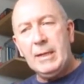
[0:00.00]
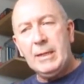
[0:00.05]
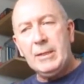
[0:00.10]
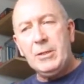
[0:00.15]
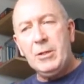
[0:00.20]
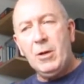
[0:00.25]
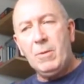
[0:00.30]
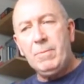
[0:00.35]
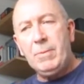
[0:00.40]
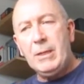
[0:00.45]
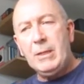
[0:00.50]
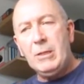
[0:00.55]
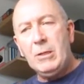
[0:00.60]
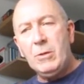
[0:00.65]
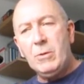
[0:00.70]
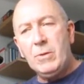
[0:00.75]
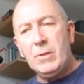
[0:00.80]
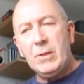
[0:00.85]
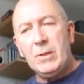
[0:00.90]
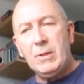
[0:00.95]
had not been
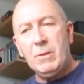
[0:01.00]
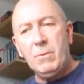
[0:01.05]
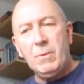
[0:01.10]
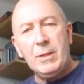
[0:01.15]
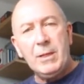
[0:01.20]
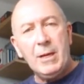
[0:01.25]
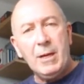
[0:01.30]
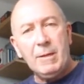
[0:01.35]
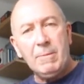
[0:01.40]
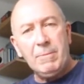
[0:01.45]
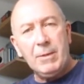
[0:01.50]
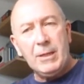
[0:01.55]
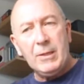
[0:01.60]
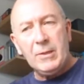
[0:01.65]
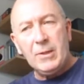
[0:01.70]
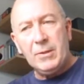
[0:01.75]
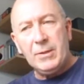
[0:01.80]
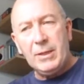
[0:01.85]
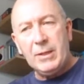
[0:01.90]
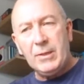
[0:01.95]
used for the
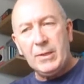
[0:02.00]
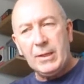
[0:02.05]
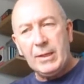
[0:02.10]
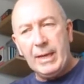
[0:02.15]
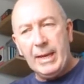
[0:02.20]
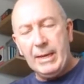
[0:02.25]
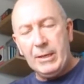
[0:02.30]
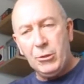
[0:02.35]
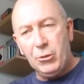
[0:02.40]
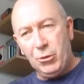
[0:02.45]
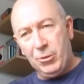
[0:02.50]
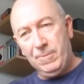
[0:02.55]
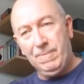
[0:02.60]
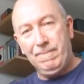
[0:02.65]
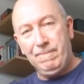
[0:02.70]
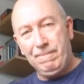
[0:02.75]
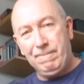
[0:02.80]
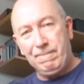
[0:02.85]
eyepiece on this occasion.